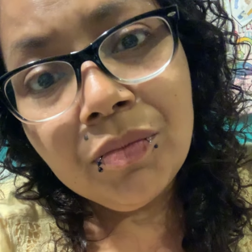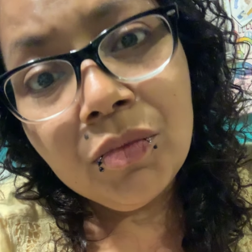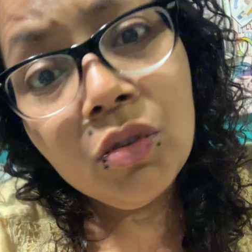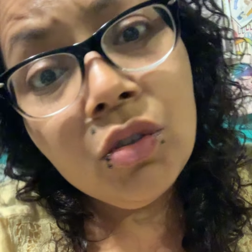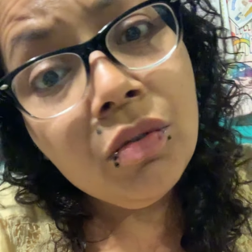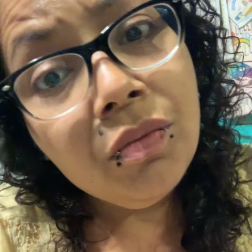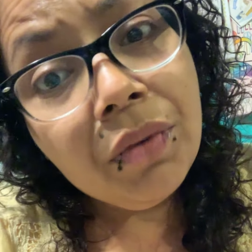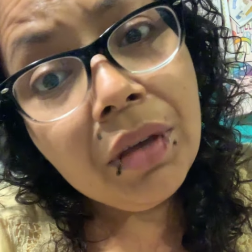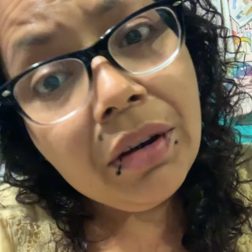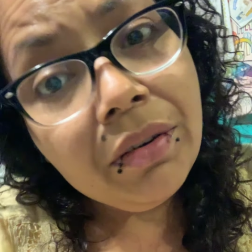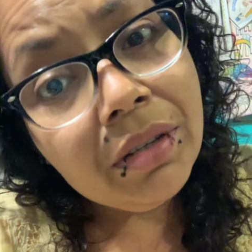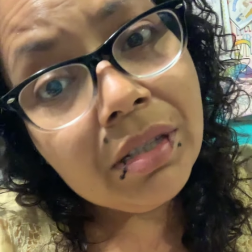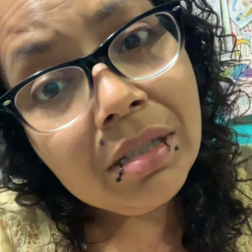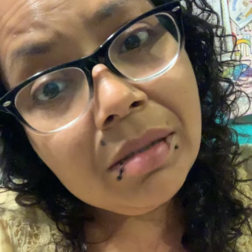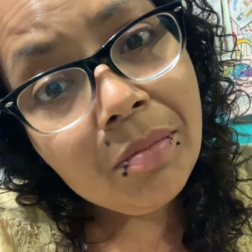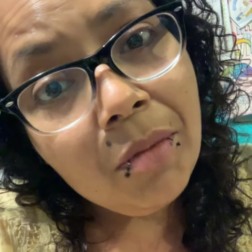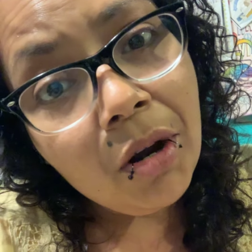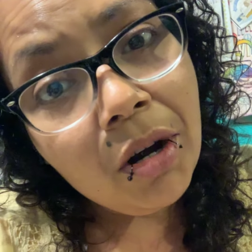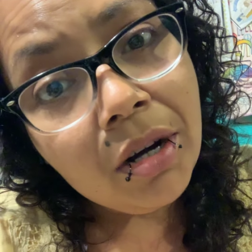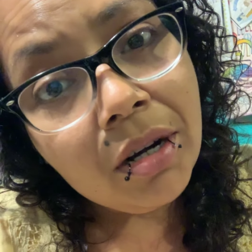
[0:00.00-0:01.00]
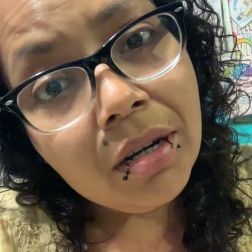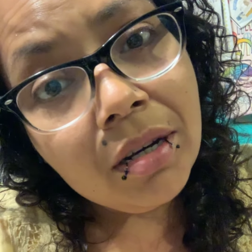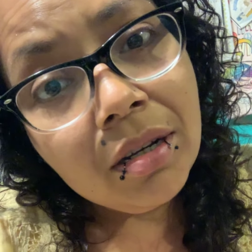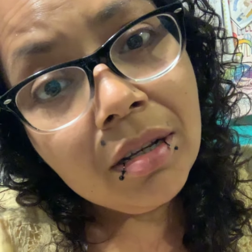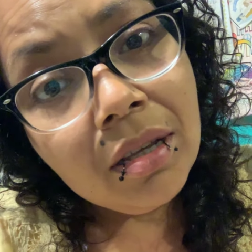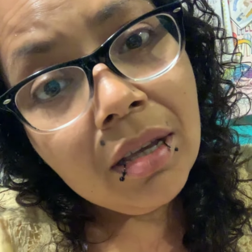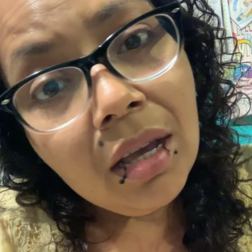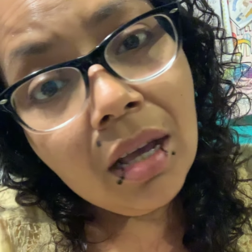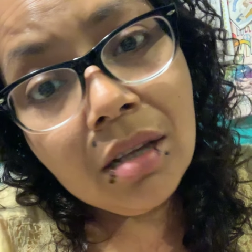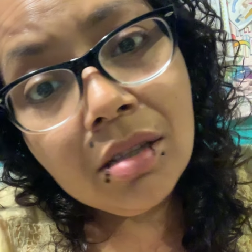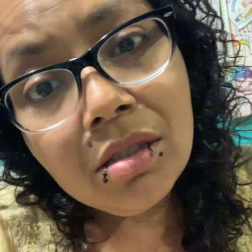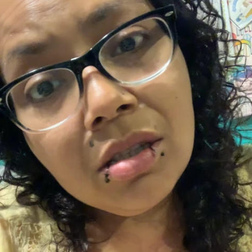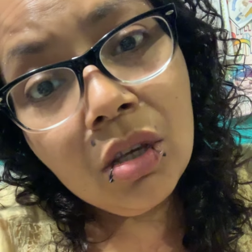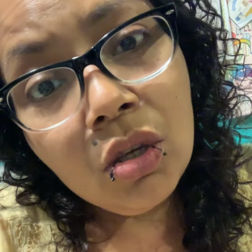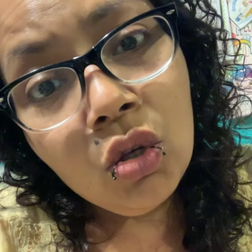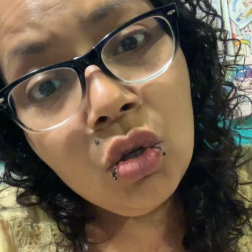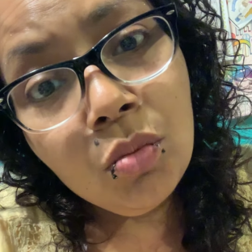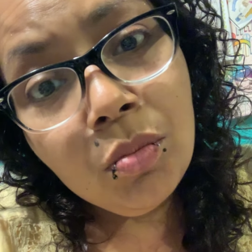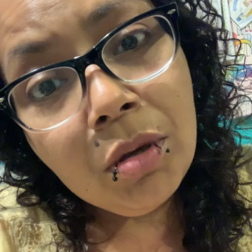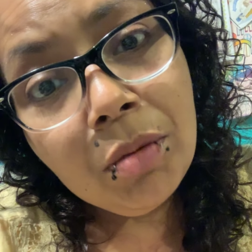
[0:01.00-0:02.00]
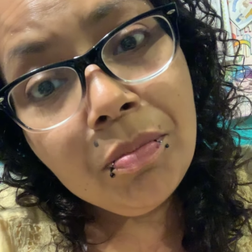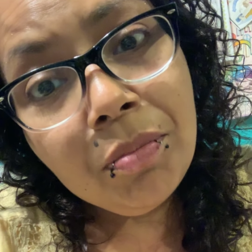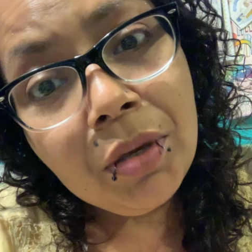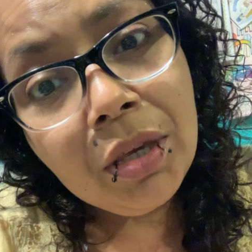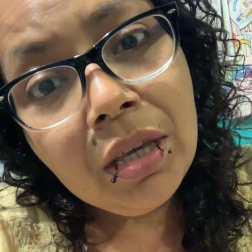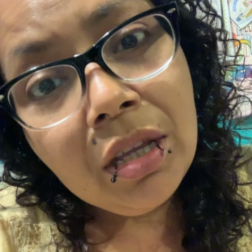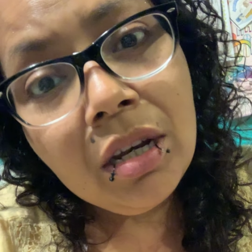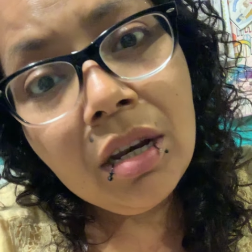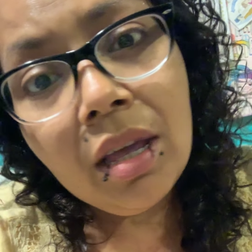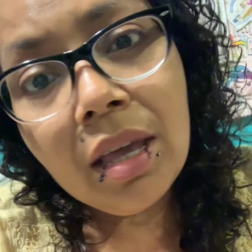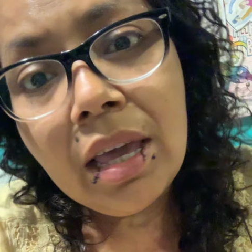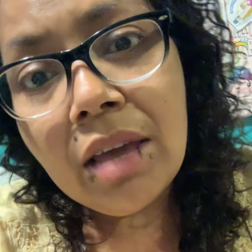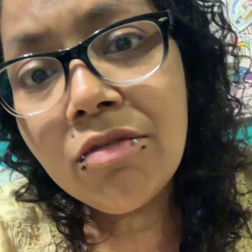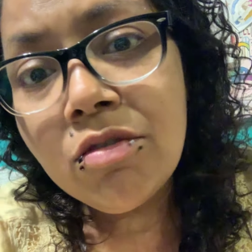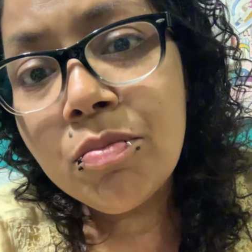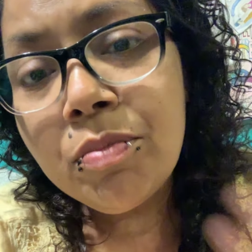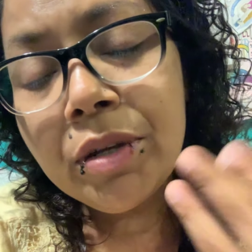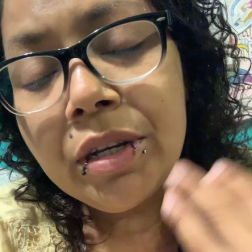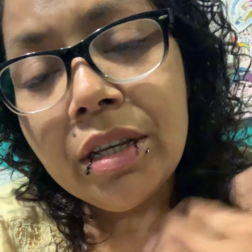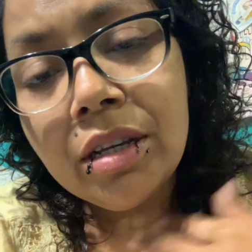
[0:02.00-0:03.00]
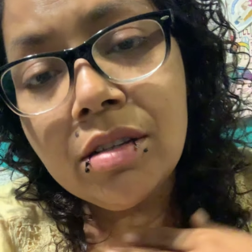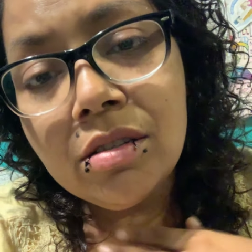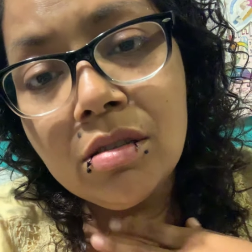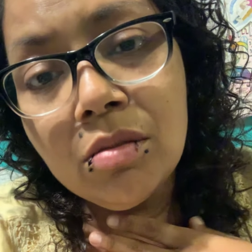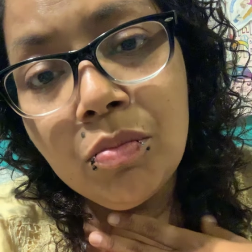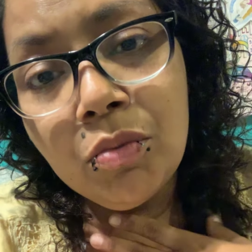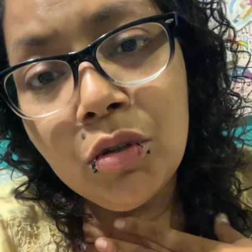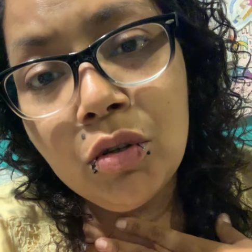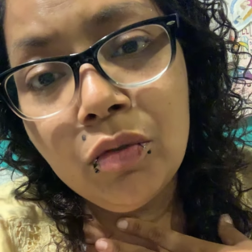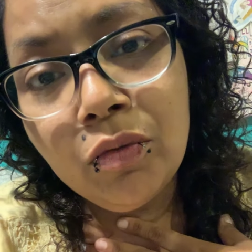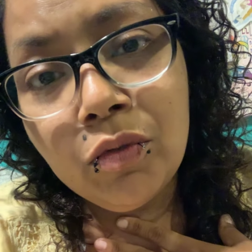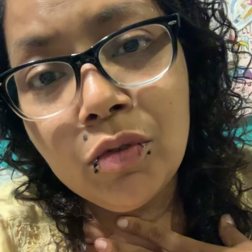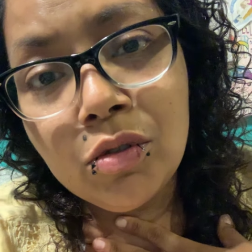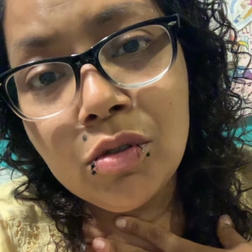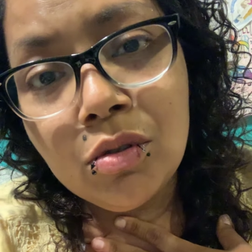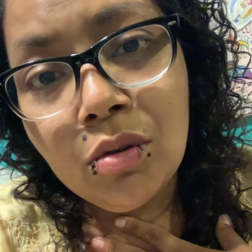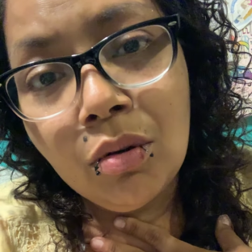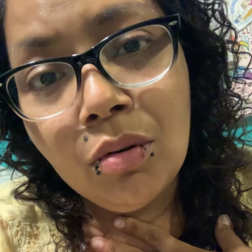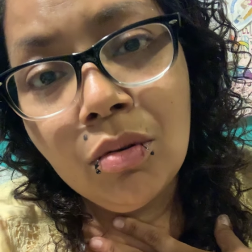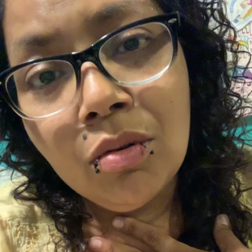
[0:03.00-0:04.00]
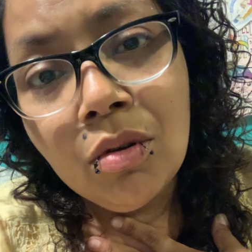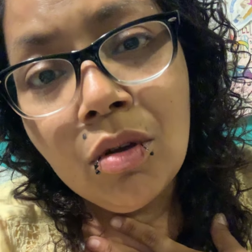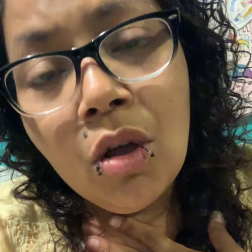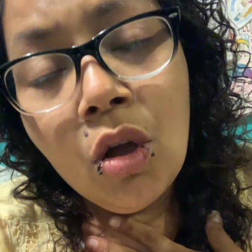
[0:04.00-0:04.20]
You're very smart. As a human being, everybody has a beautiful soul.